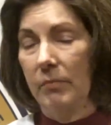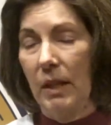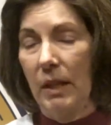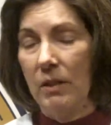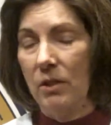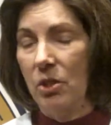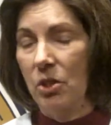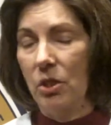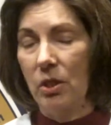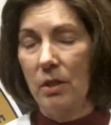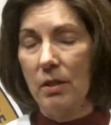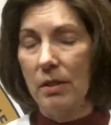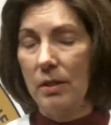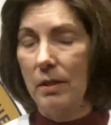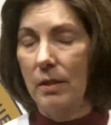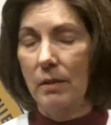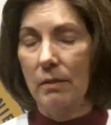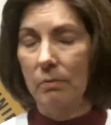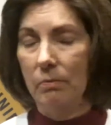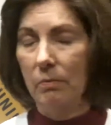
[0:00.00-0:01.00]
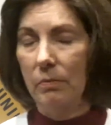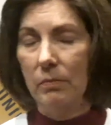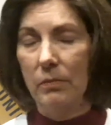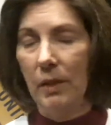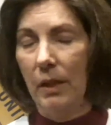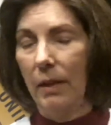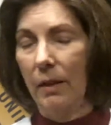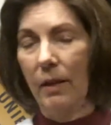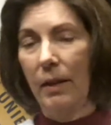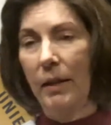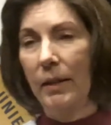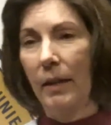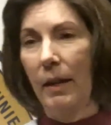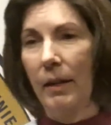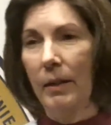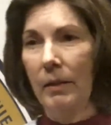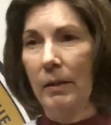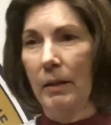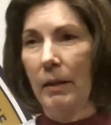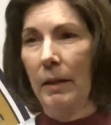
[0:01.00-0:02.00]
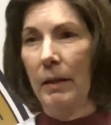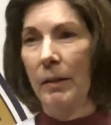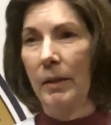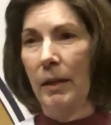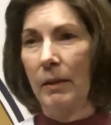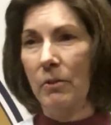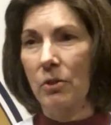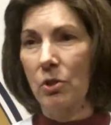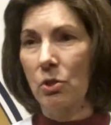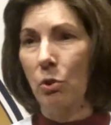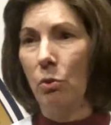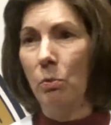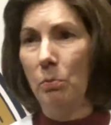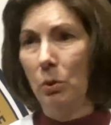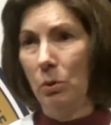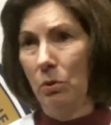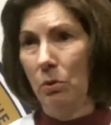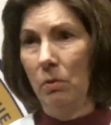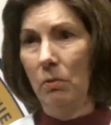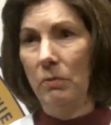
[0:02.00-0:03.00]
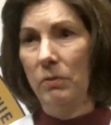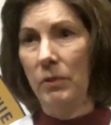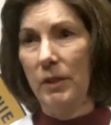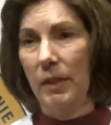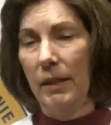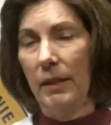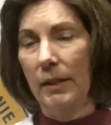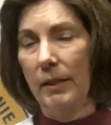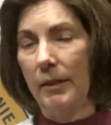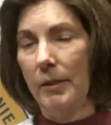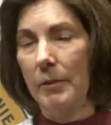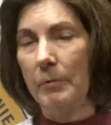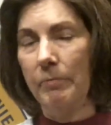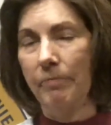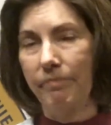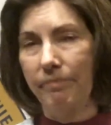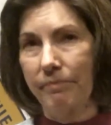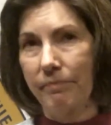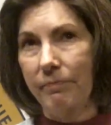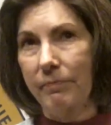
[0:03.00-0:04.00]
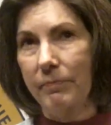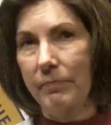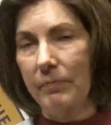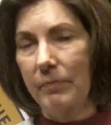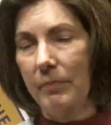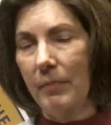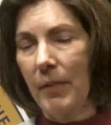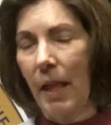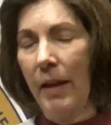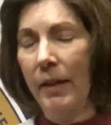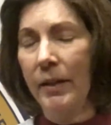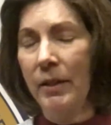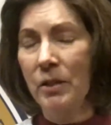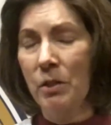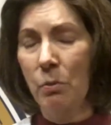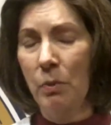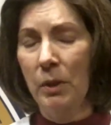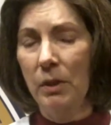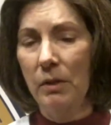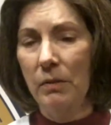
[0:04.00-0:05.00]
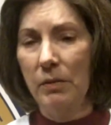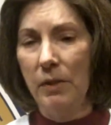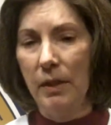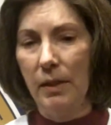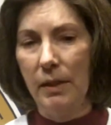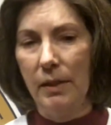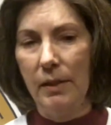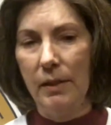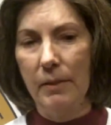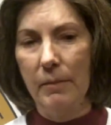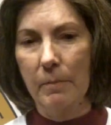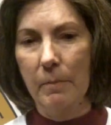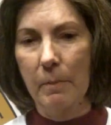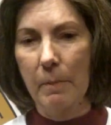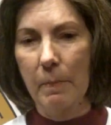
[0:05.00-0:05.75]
It's just, yeah, I get so moved. And I guess one of the